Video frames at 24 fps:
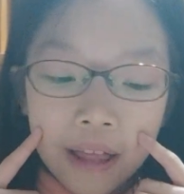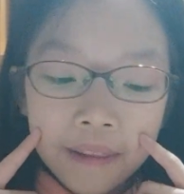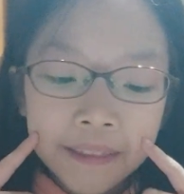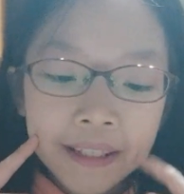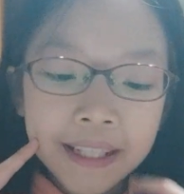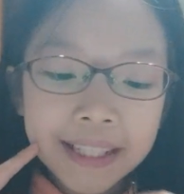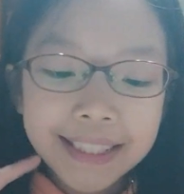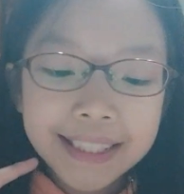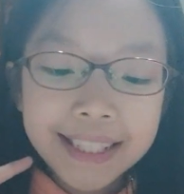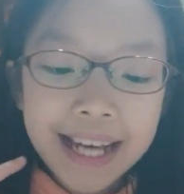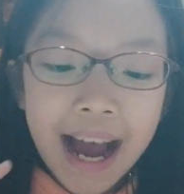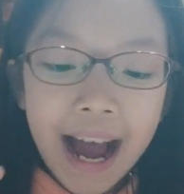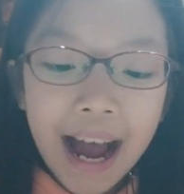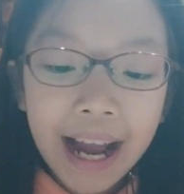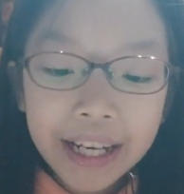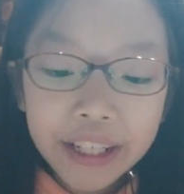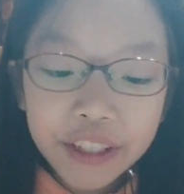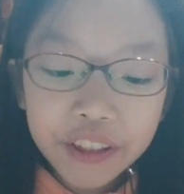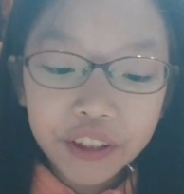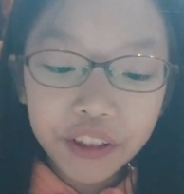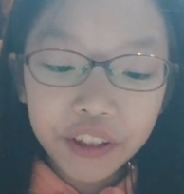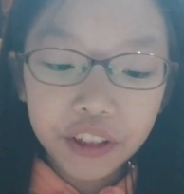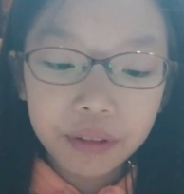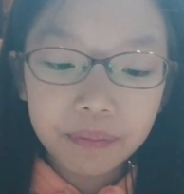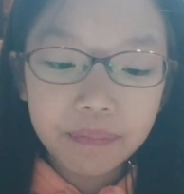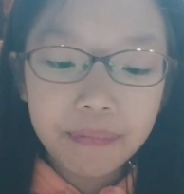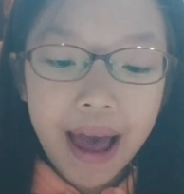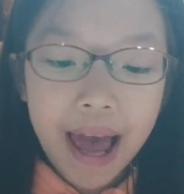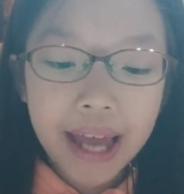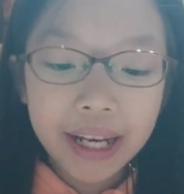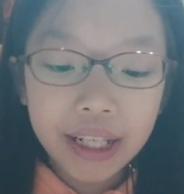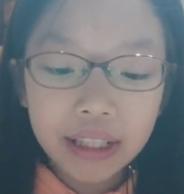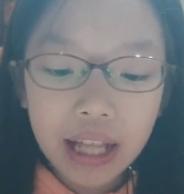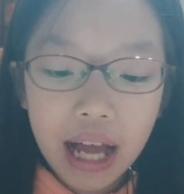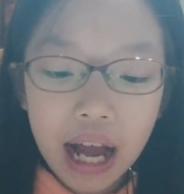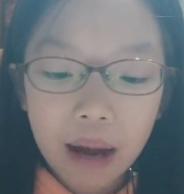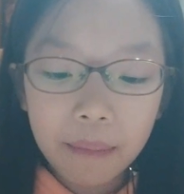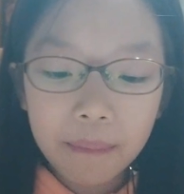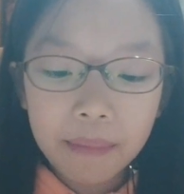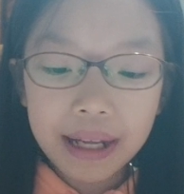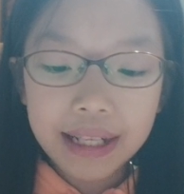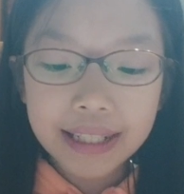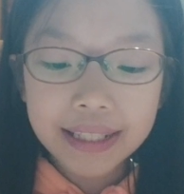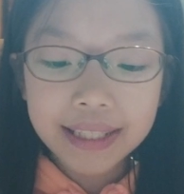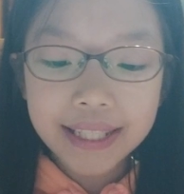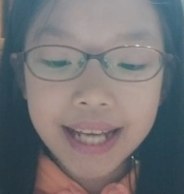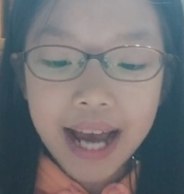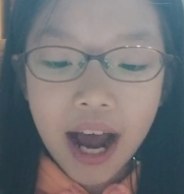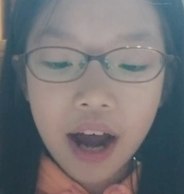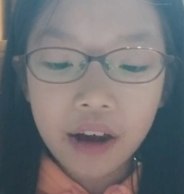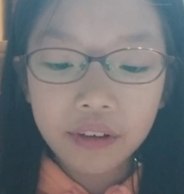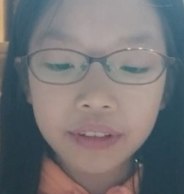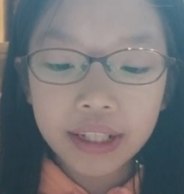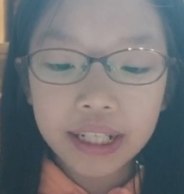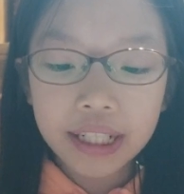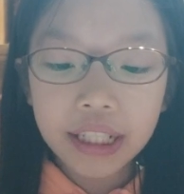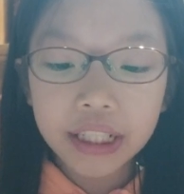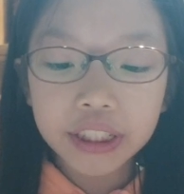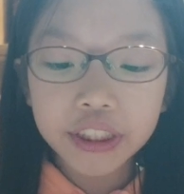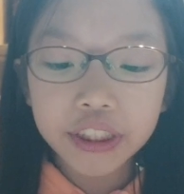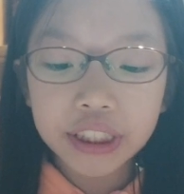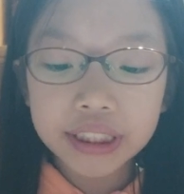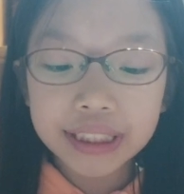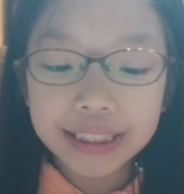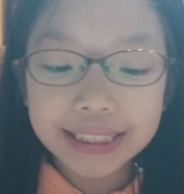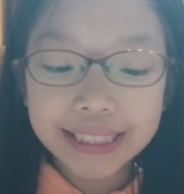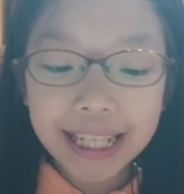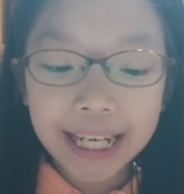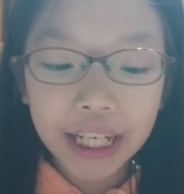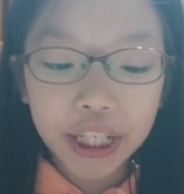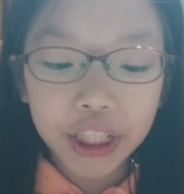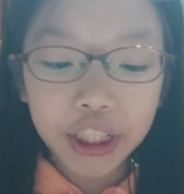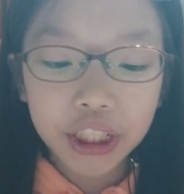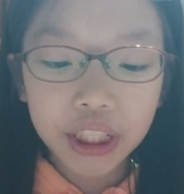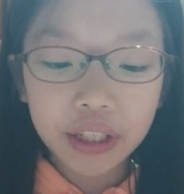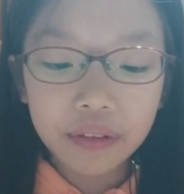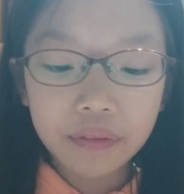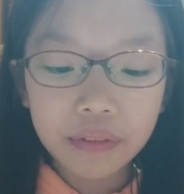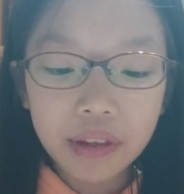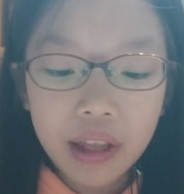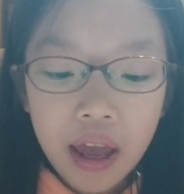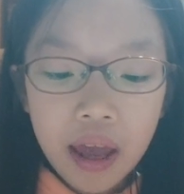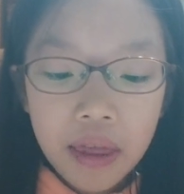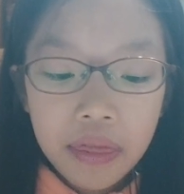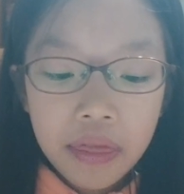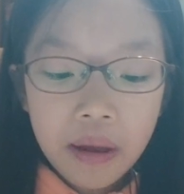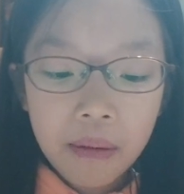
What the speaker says: The tiger padded up and down in agitation.